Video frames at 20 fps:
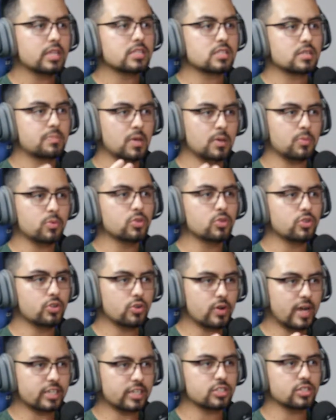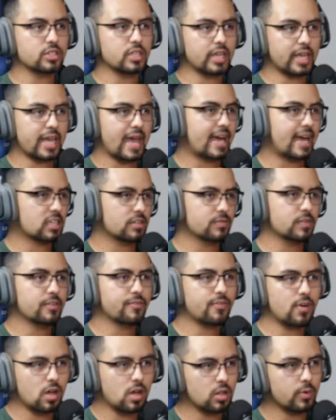And it's the people that you're actually actively
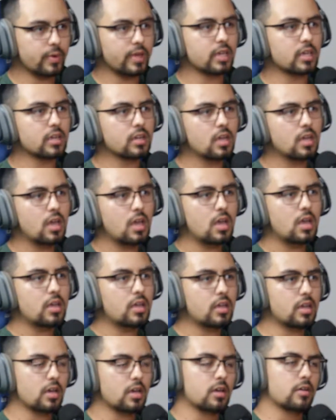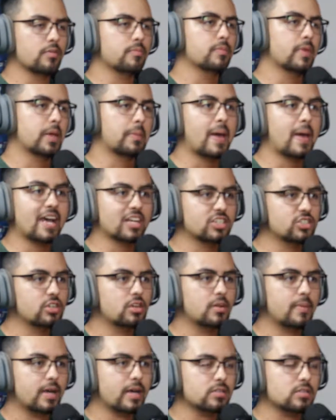following and
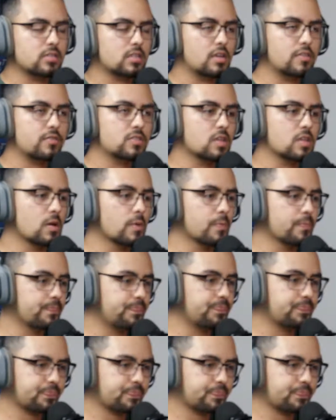passionate about and stuff. So.